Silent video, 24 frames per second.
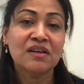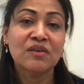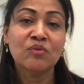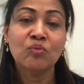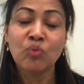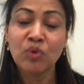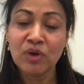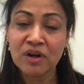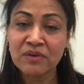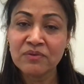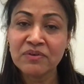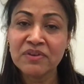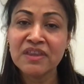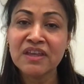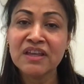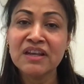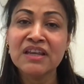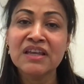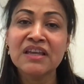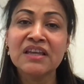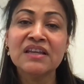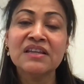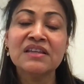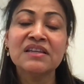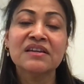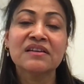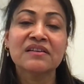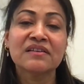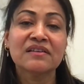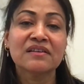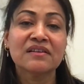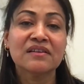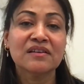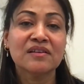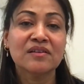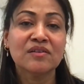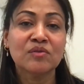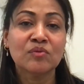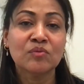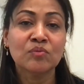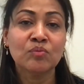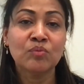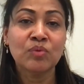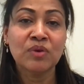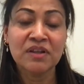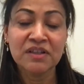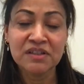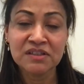Whatever they need,
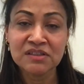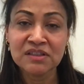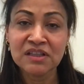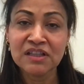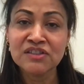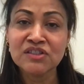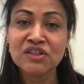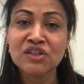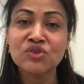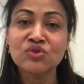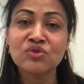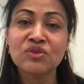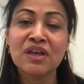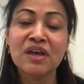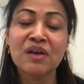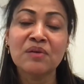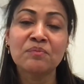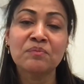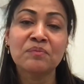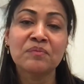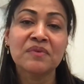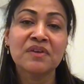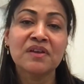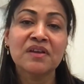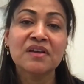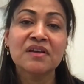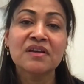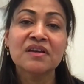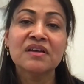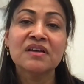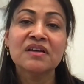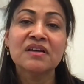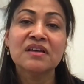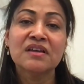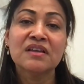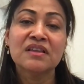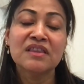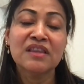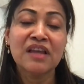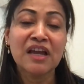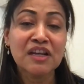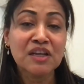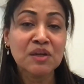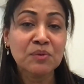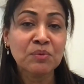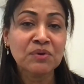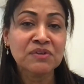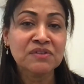please listen to them.
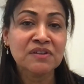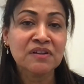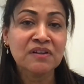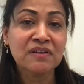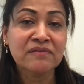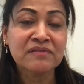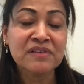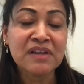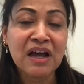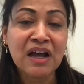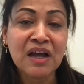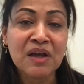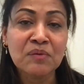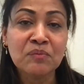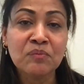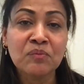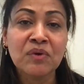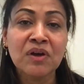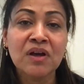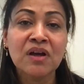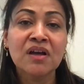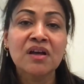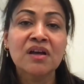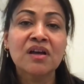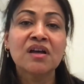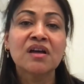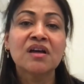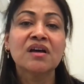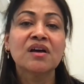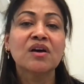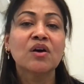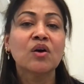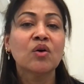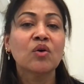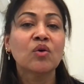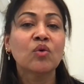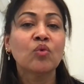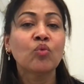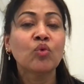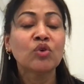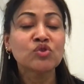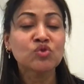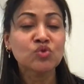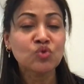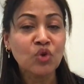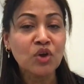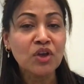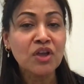90% of time,
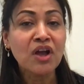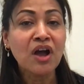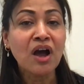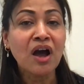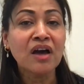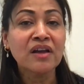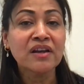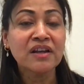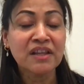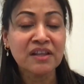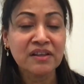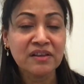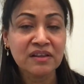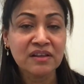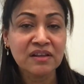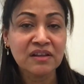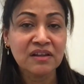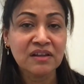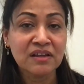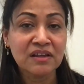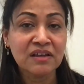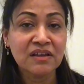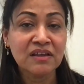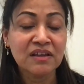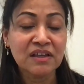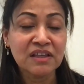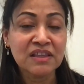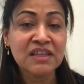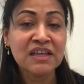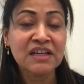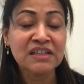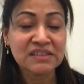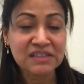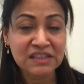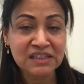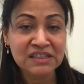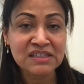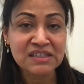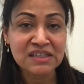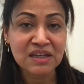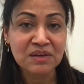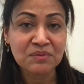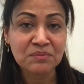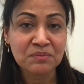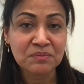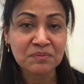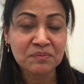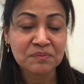what's going on in their
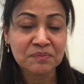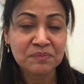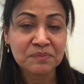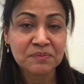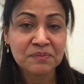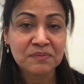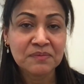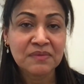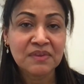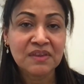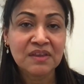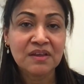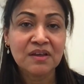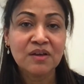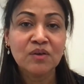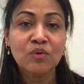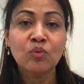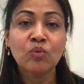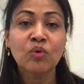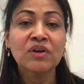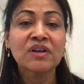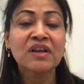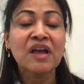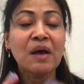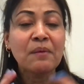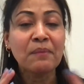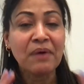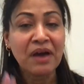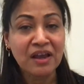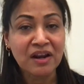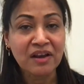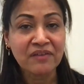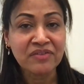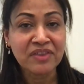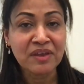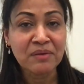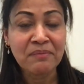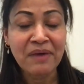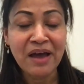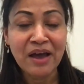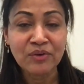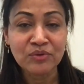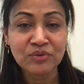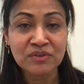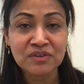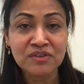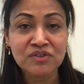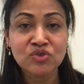system would come out of their
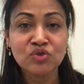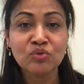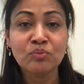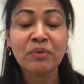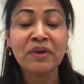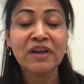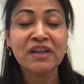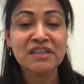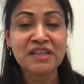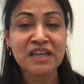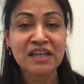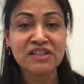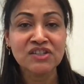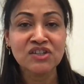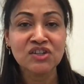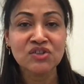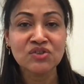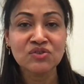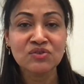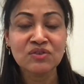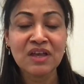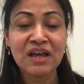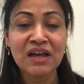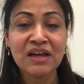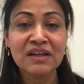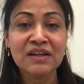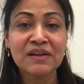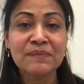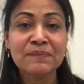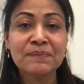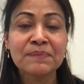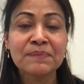mouth. So pay attention to that.